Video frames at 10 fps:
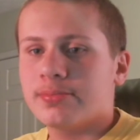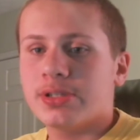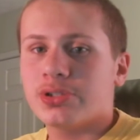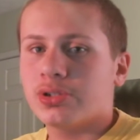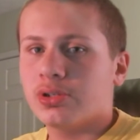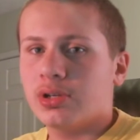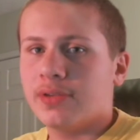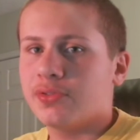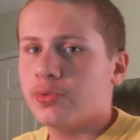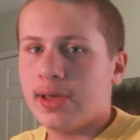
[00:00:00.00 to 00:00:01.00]
Make sure
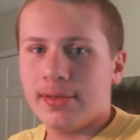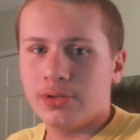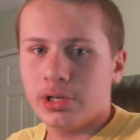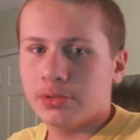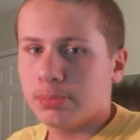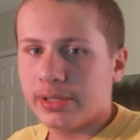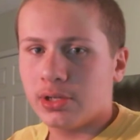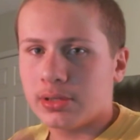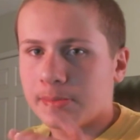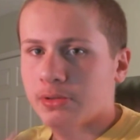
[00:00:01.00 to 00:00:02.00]
if you plan
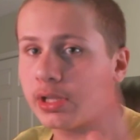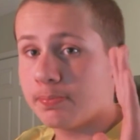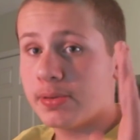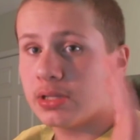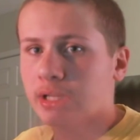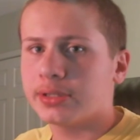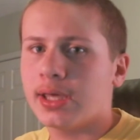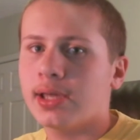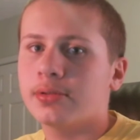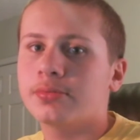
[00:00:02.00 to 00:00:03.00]
on something like big like
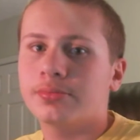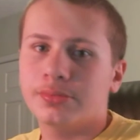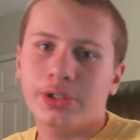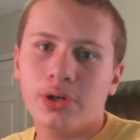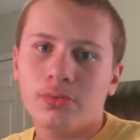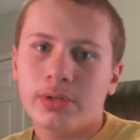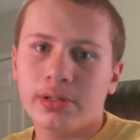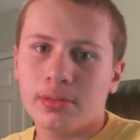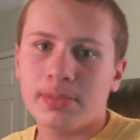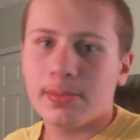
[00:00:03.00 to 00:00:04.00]
that, you know,
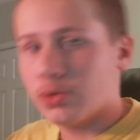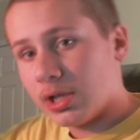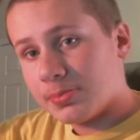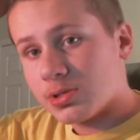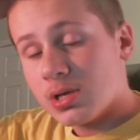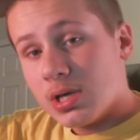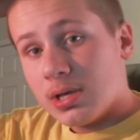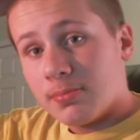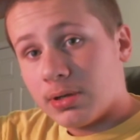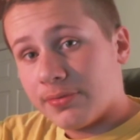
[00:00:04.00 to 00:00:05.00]
get some people to help you.
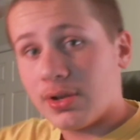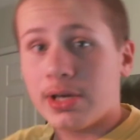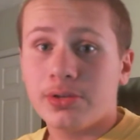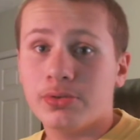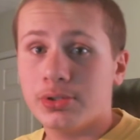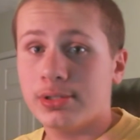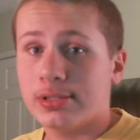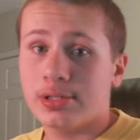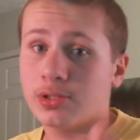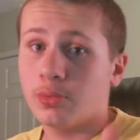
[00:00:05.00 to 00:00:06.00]
But if not, you can
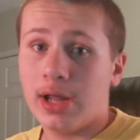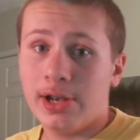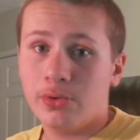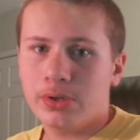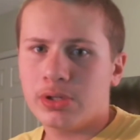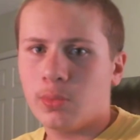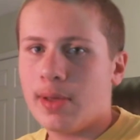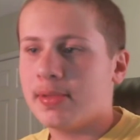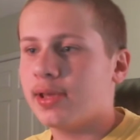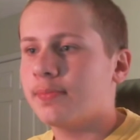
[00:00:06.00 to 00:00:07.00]
just do what I do and use a
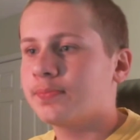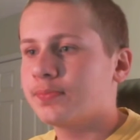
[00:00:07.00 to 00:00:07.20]
webcam.